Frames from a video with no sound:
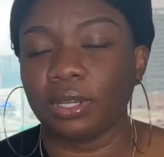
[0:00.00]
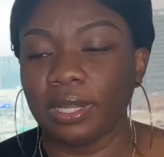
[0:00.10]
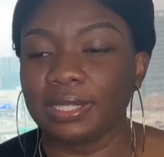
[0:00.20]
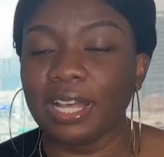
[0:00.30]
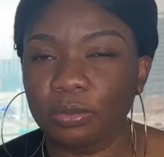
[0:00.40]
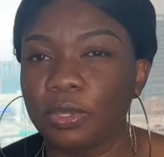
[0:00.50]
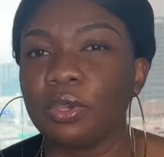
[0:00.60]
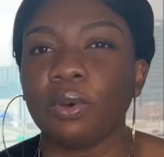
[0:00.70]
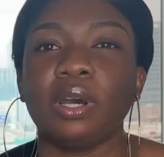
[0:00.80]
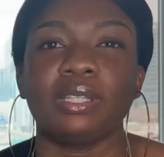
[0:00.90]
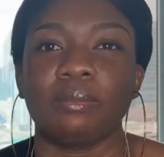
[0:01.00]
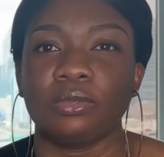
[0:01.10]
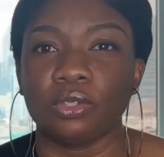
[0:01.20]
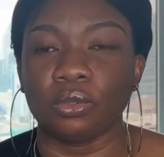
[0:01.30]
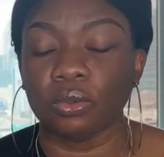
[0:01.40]
That's what you want them to
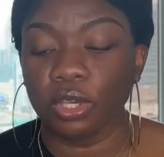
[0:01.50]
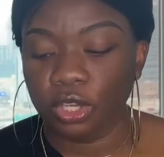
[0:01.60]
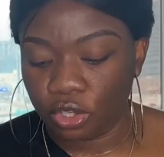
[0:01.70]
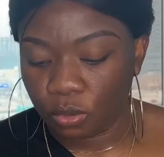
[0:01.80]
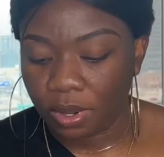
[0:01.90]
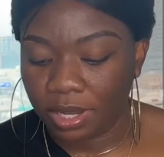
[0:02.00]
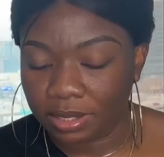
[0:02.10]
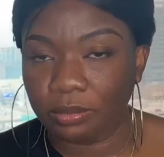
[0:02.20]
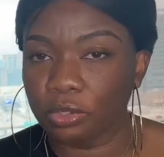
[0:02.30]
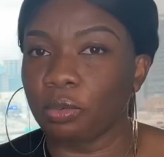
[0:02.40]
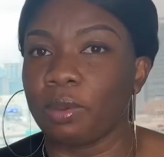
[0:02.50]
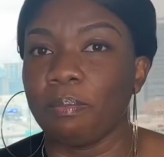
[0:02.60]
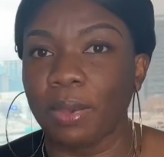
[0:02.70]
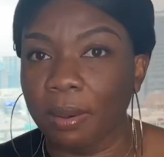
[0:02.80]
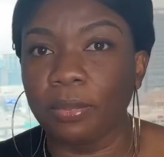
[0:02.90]
do. You want them to
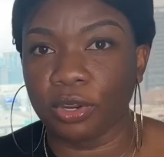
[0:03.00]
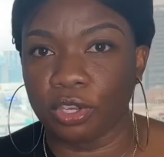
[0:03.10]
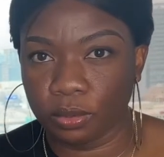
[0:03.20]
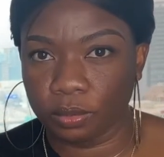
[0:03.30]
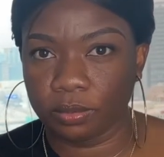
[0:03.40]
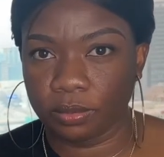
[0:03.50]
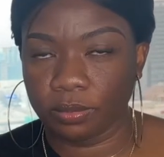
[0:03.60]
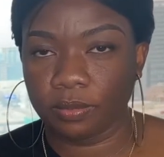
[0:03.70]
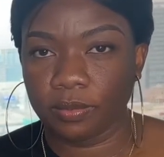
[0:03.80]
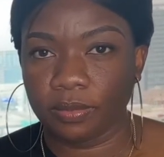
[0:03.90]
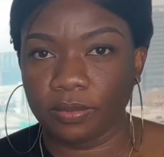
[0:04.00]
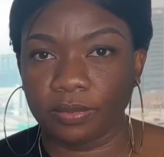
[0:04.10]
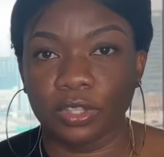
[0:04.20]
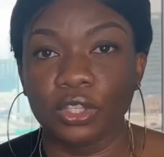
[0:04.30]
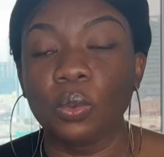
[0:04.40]
remember you.
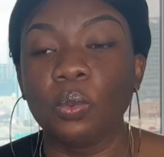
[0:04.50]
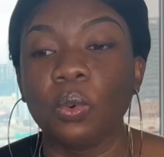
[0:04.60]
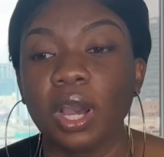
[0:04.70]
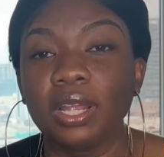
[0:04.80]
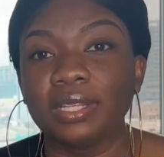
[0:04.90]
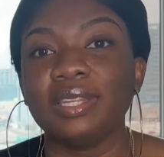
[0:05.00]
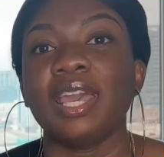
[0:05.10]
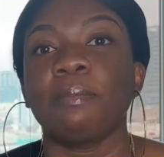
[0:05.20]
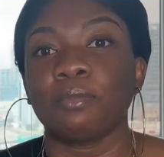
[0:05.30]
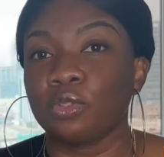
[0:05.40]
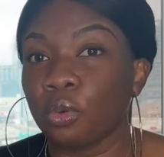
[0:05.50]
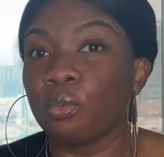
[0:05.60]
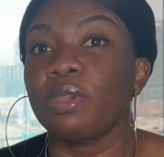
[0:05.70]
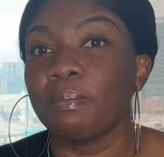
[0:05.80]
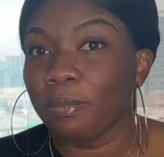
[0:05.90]
You want them to
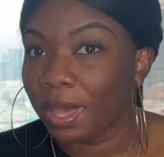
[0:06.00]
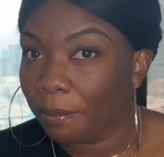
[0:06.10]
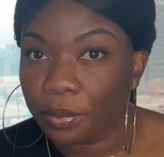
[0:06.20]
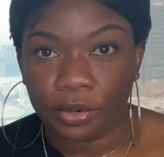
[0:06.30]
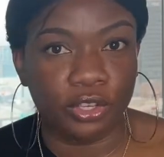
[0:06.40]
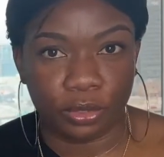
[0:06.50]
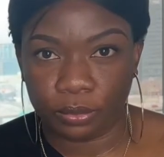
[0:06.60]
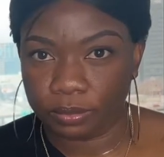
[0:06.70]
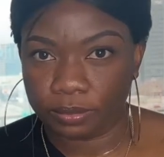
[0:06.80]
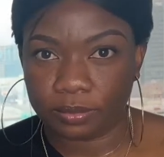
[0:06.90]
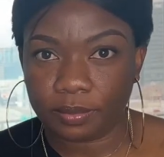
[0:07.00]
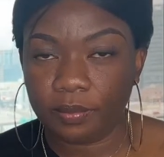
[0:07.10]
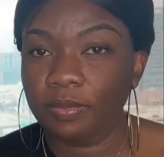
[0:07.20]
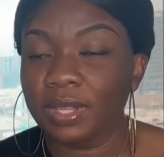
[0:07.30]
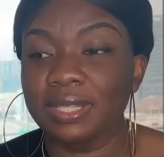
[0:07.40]
remember you.
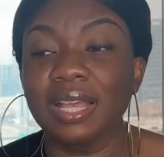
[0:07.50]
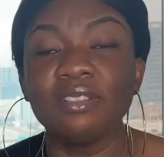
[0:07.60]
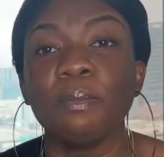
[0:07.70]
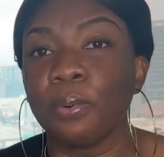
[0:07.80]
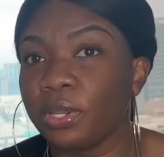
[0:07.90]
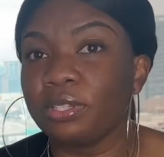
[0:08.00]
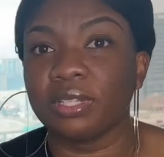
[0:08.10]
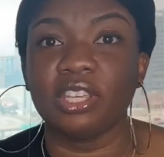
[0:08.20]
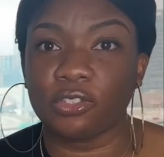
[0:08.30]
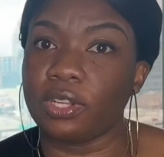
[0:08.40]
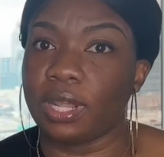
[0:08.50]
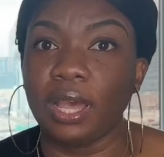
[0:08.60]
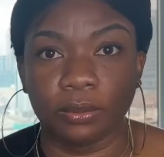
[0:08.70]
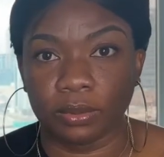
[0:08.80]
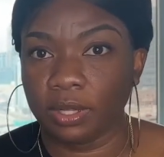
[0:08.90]
That's the point of niching down.